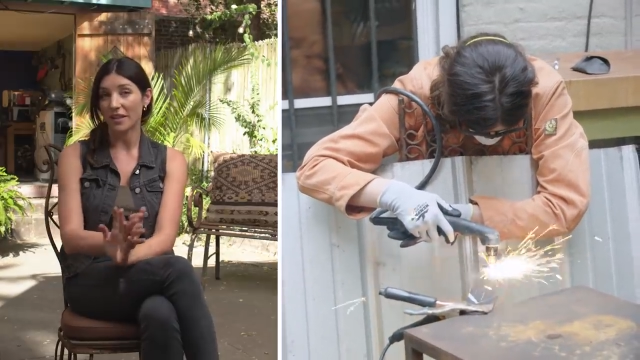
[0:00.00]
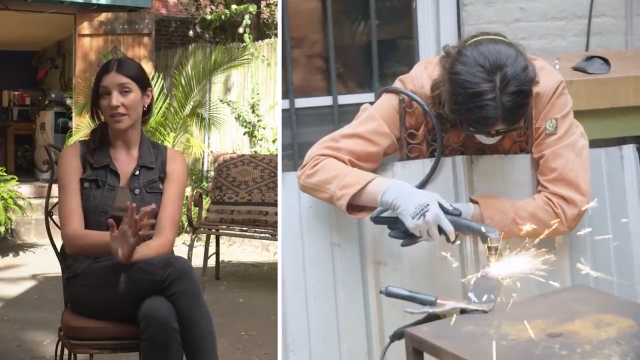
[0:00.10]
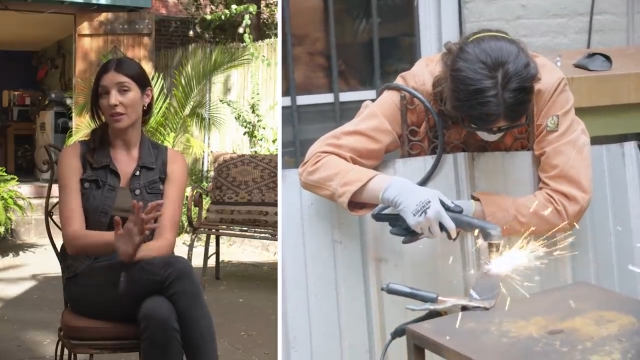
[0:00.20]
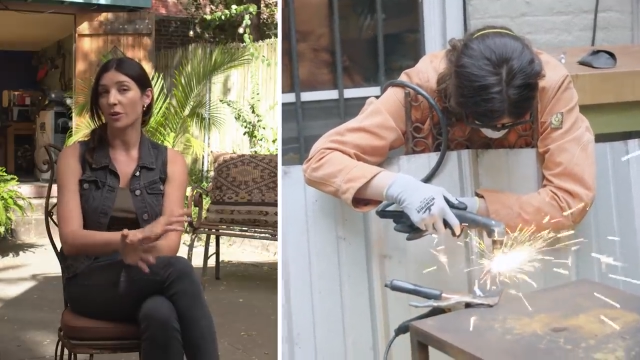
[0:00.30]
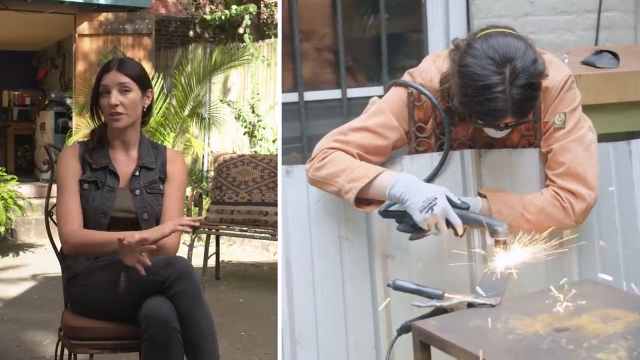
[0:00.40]
the best
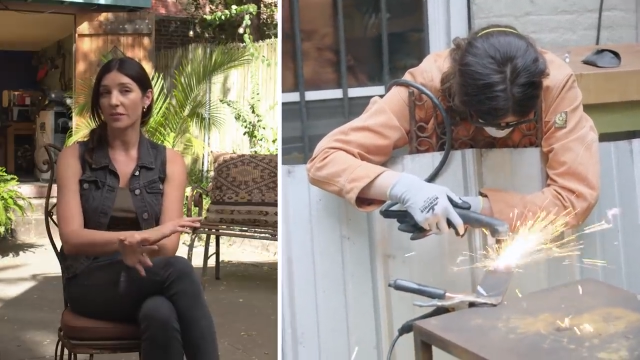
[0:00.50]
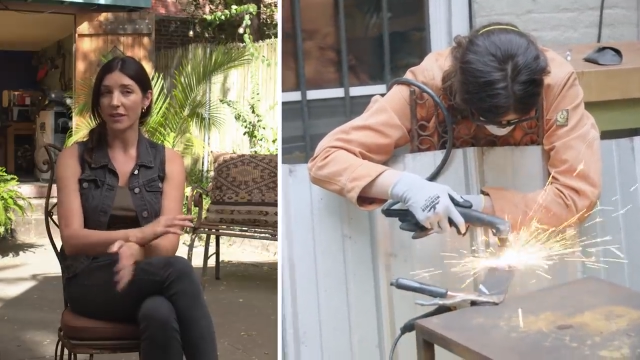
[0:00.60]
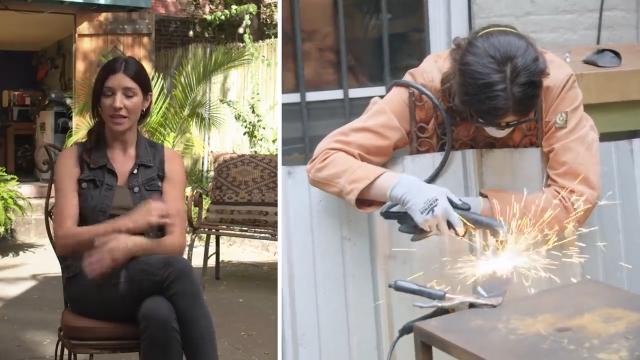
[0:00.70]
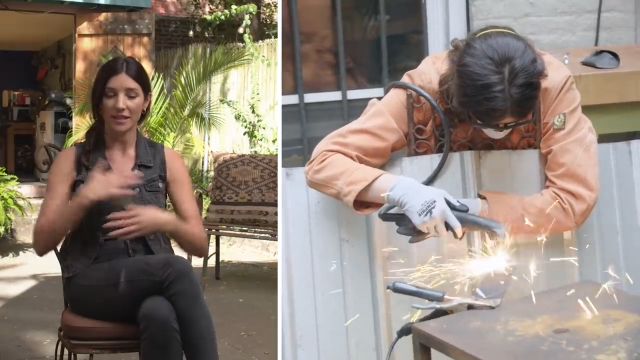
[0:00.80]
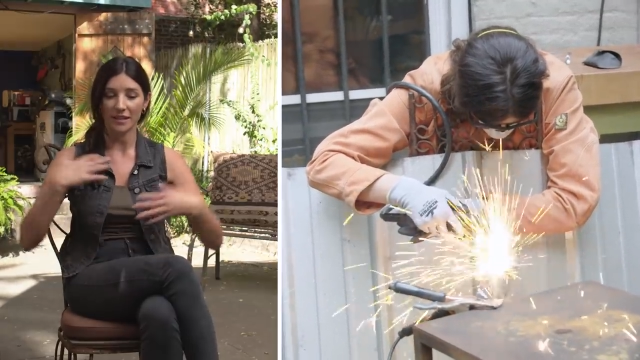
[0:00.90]
thing that works for
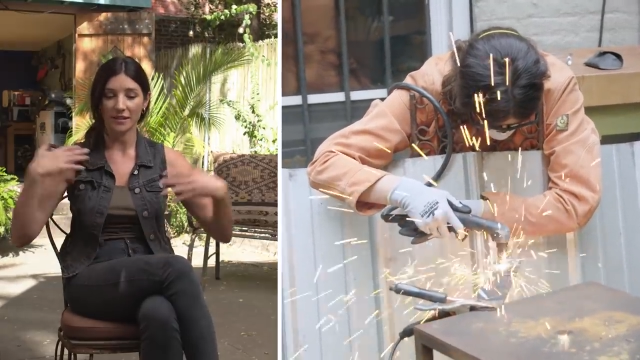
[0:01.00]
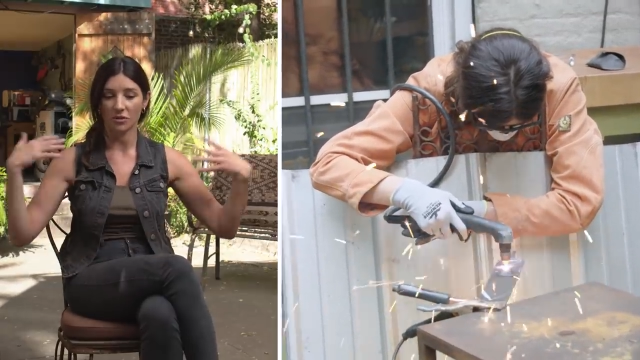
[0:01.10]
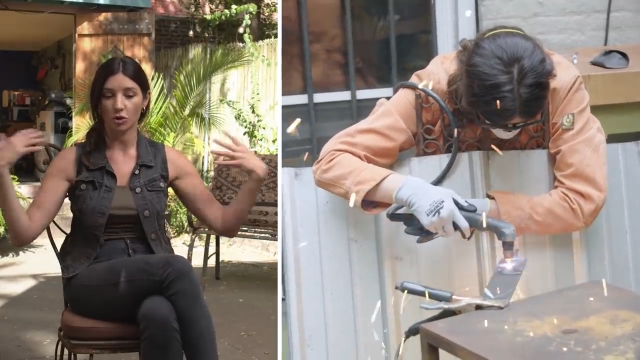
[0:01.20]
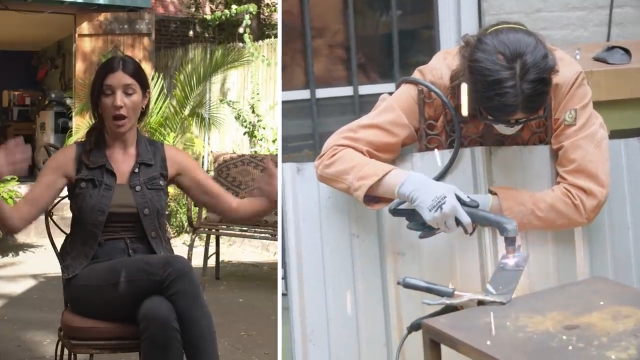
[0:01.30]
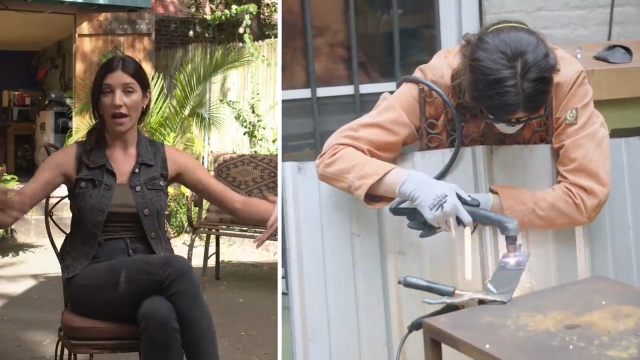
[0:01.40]
me is
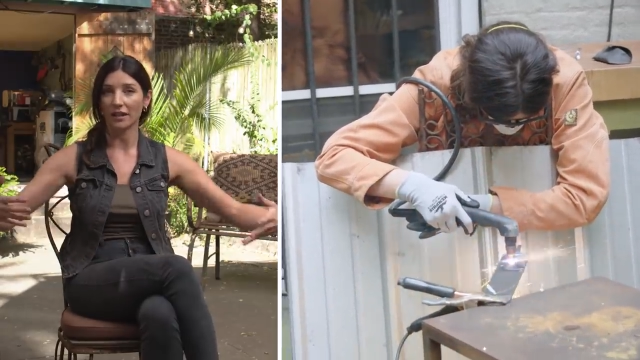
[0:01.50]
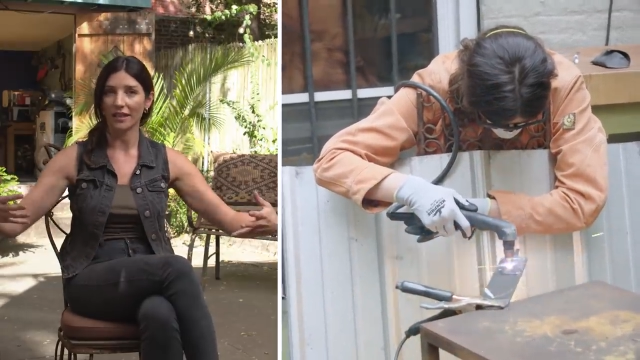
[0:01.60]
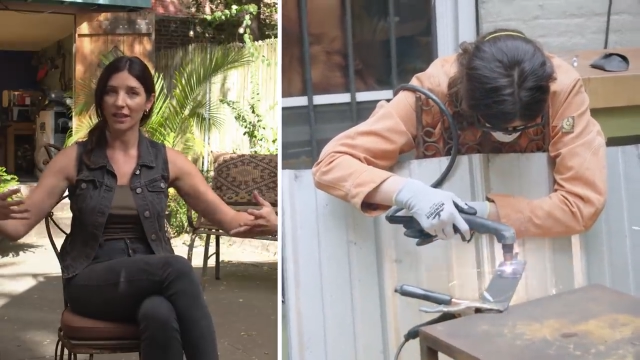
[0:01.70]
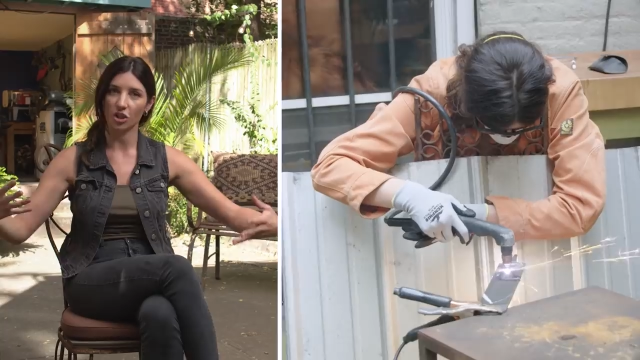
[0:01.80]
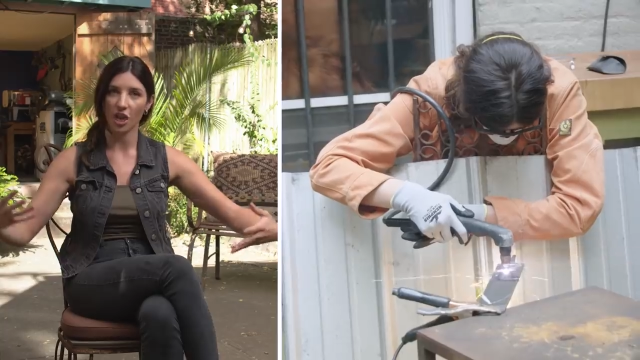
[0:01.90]

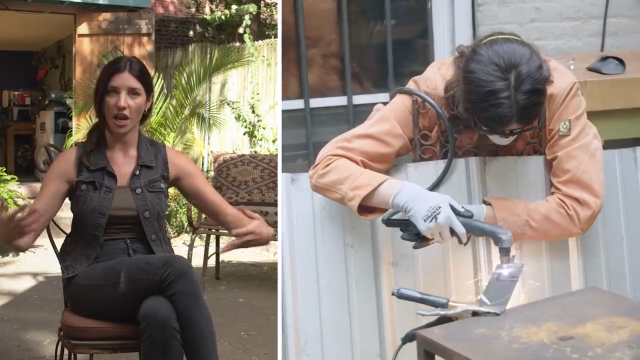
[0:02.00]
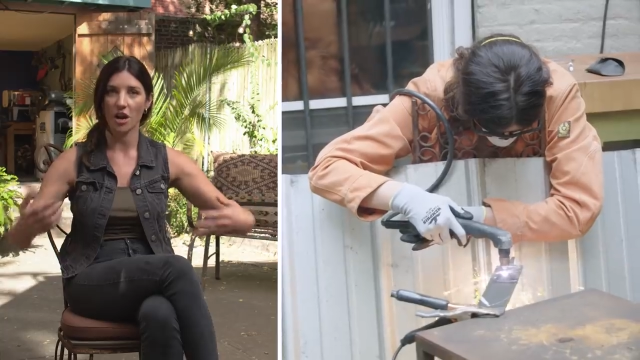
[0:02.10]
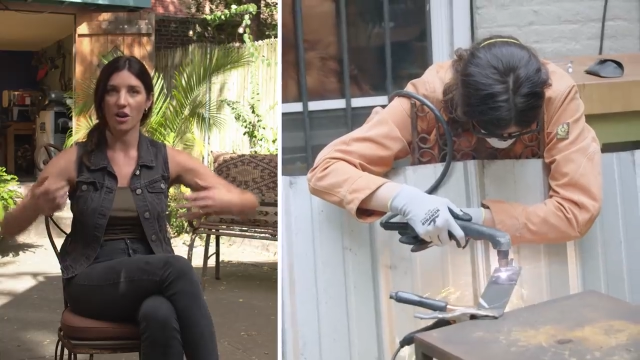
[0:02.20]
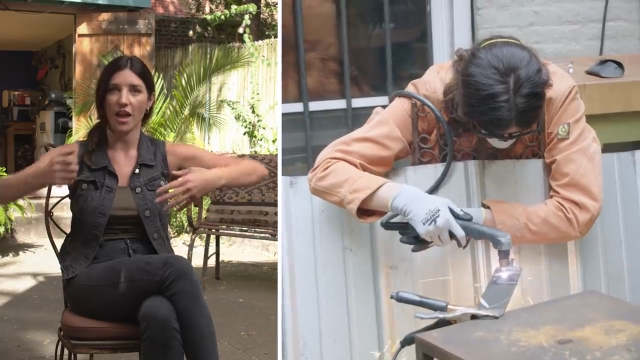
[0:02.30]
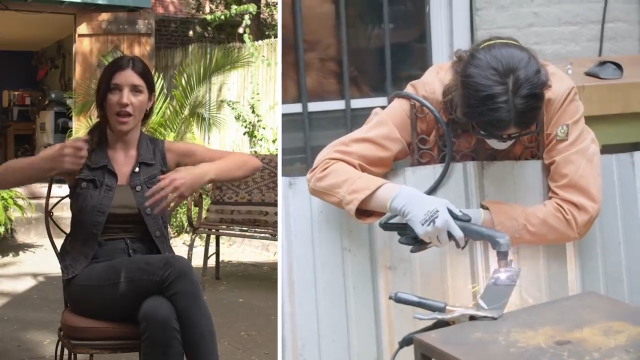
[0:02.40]
straddling a
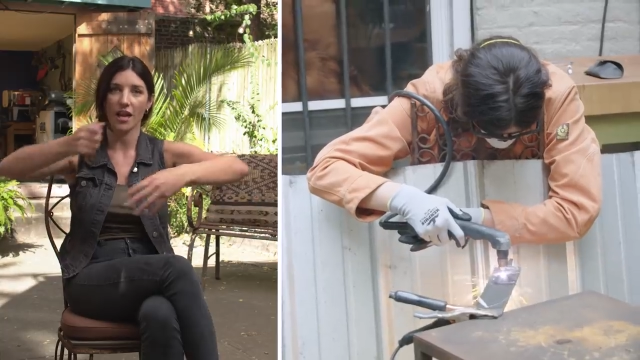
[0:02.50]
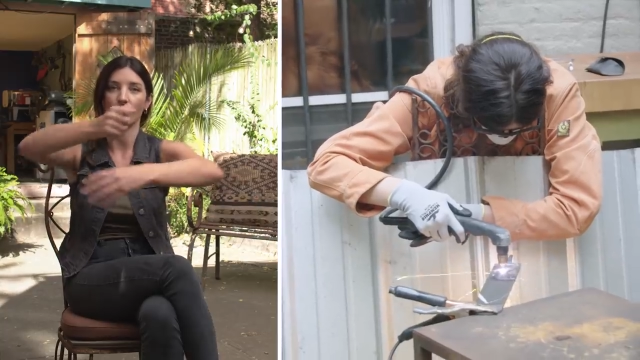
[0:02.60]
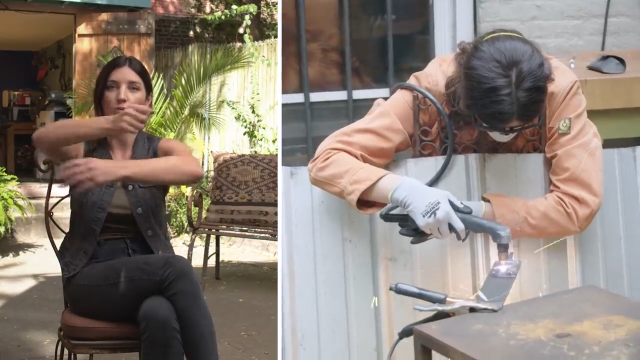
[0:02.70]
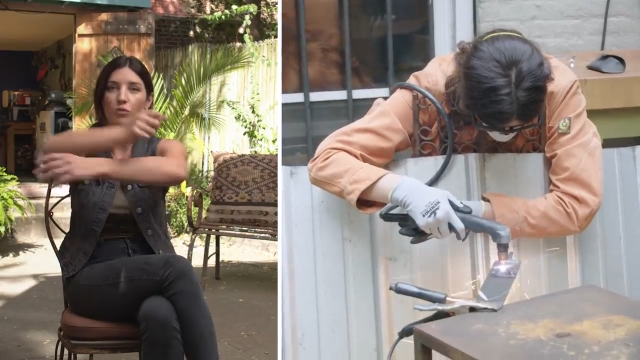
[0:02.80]
chair and